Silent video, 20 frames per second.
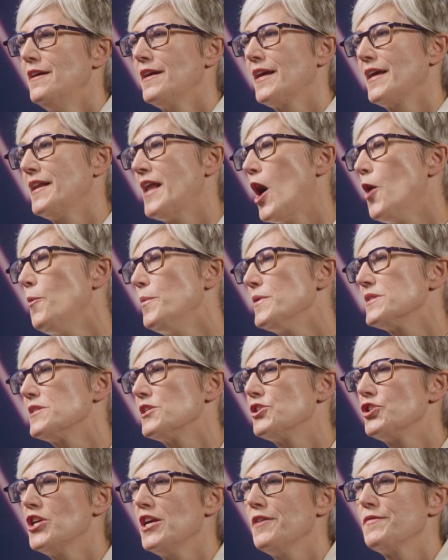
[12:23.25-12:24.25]
can help us
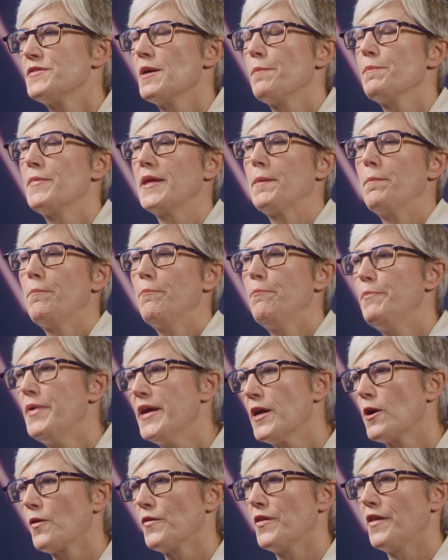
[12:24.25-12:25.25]
achieve something
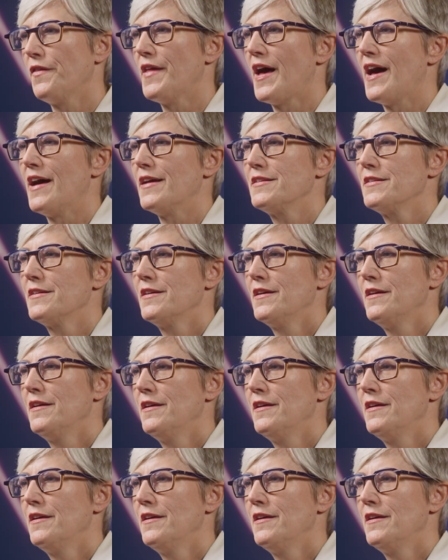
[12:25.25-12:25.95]
bigger than that,